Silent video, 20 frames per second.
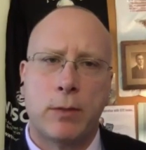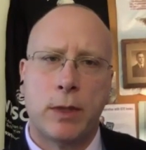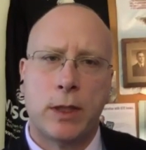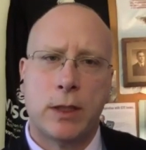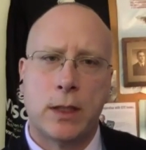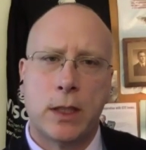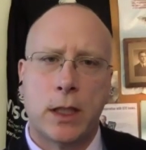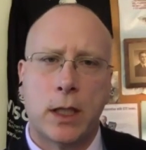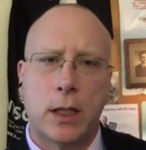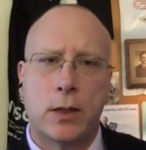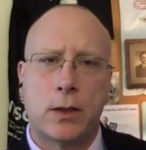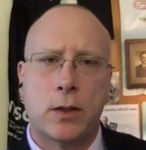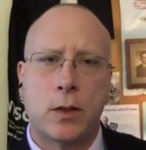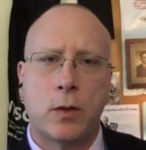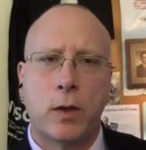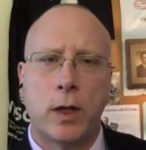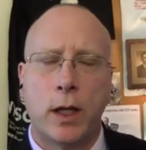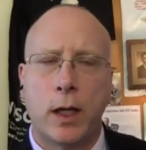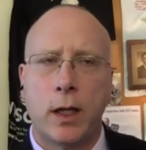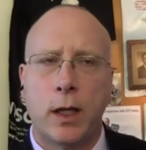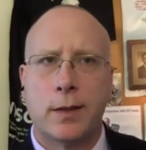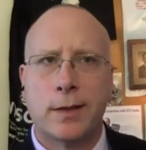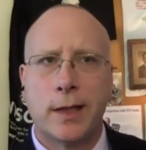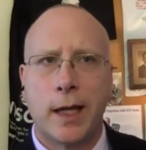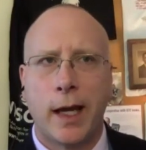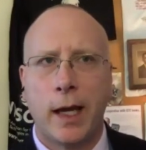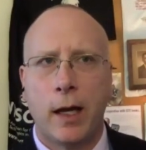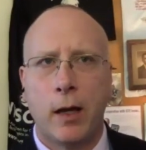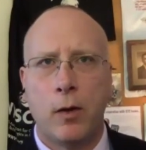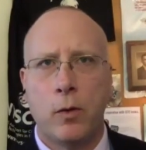dig into it. Is
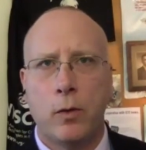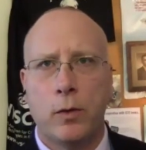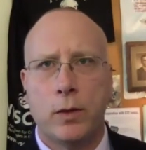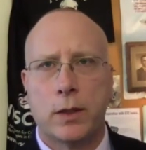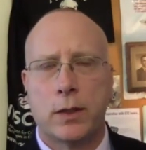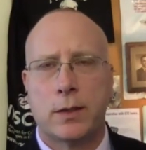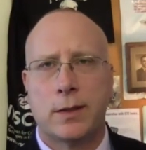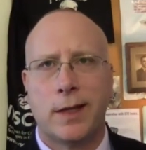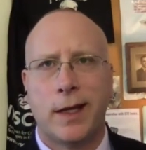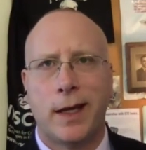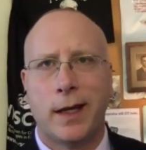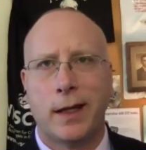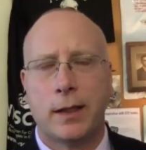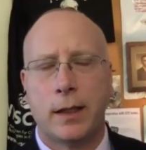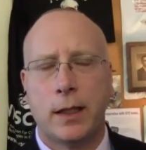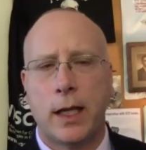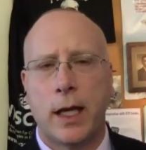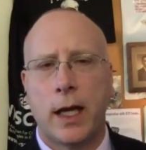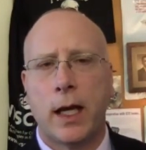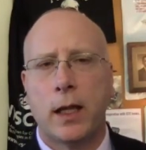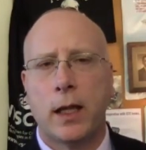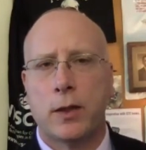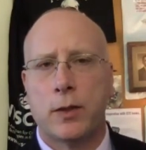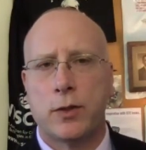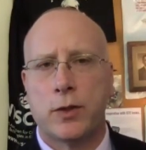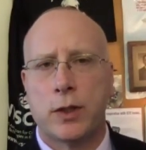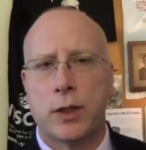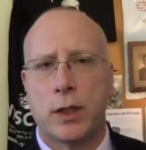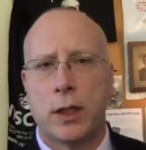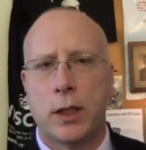how does
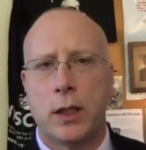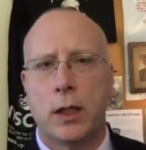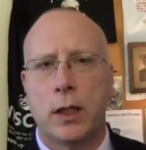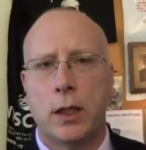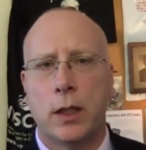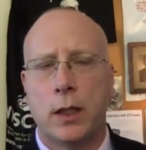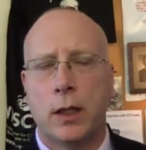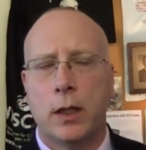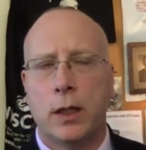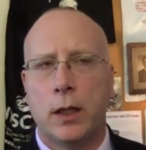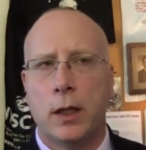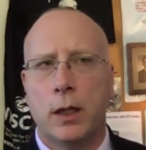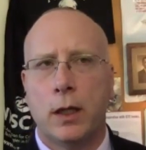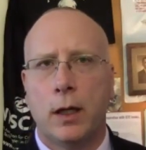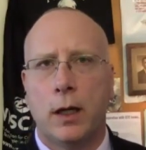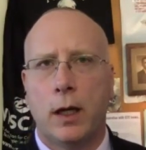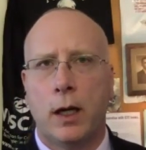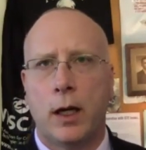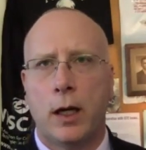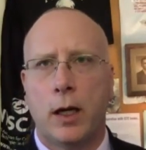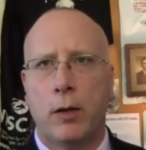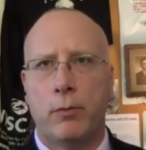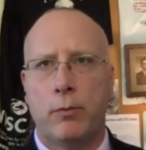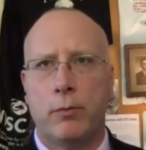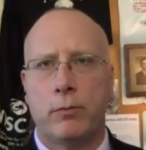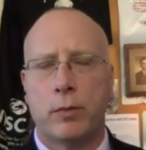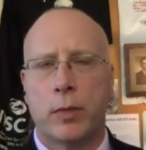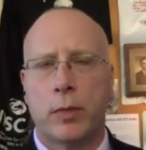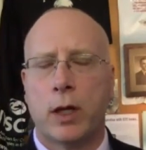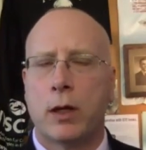technology
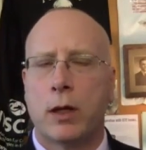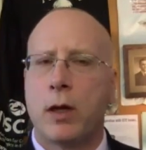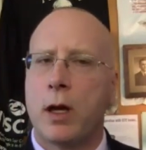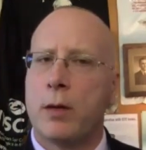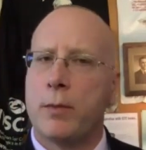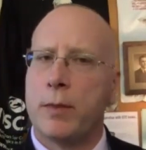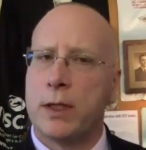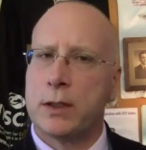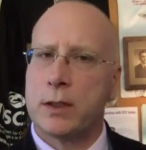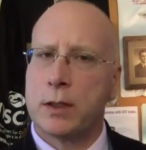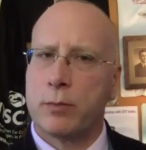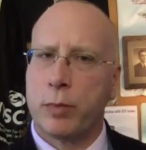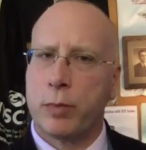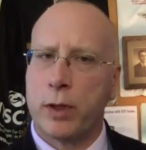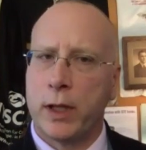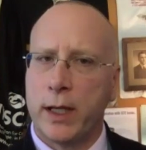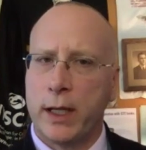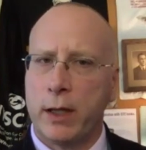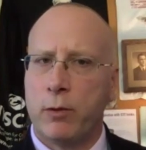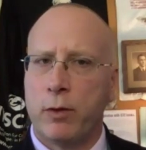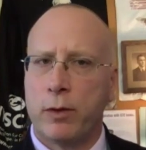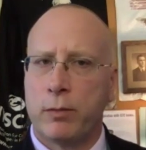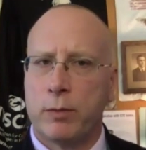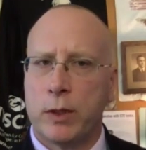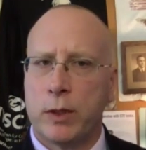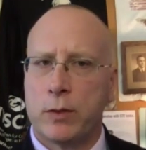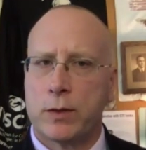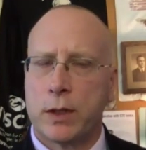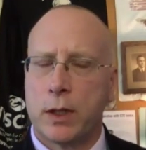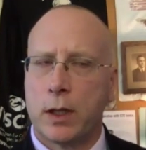um, come into play with
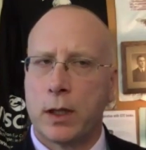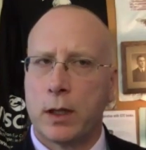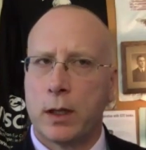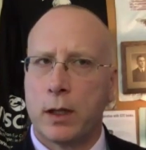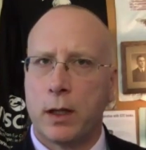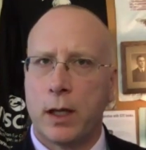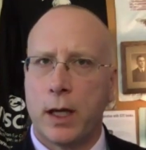music?